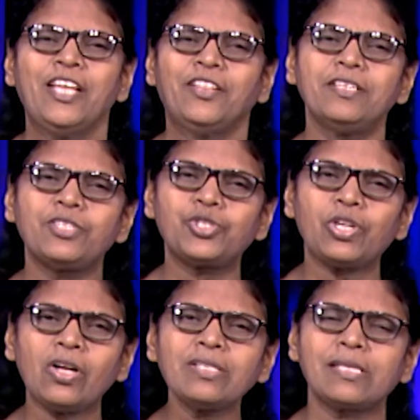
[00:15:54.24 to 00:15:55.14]
This
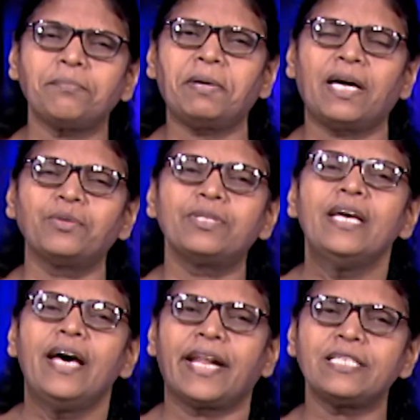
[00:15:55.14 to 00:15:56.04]
talks about
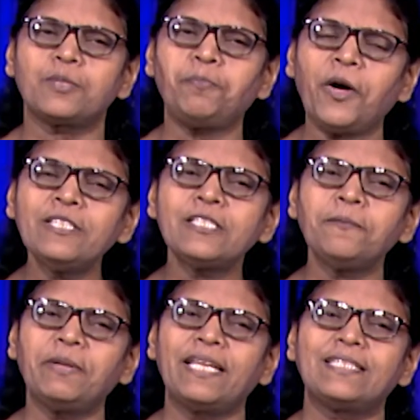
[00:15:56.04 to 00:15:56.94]

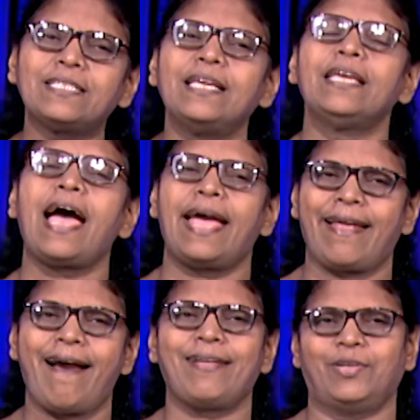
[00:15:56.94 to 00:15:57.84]
responsibility and
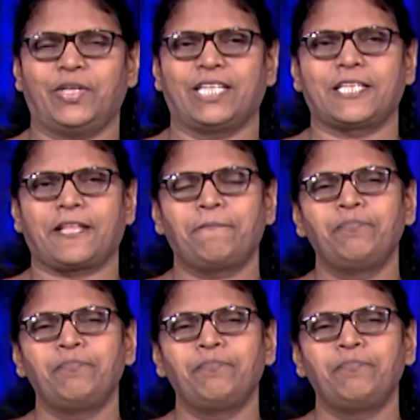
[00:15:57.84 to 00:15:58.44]
hard work.